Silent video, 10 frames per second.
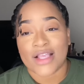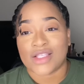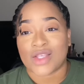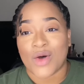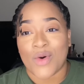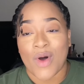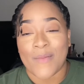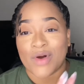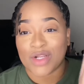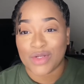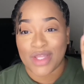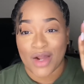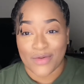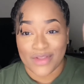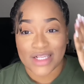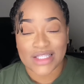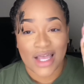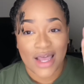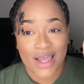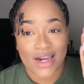So I'm going to do that on this
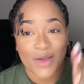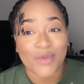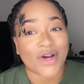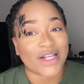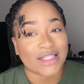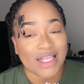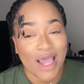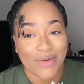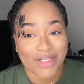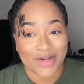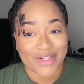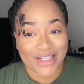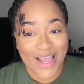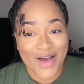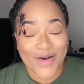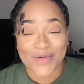side, and we're going to see how it turns out.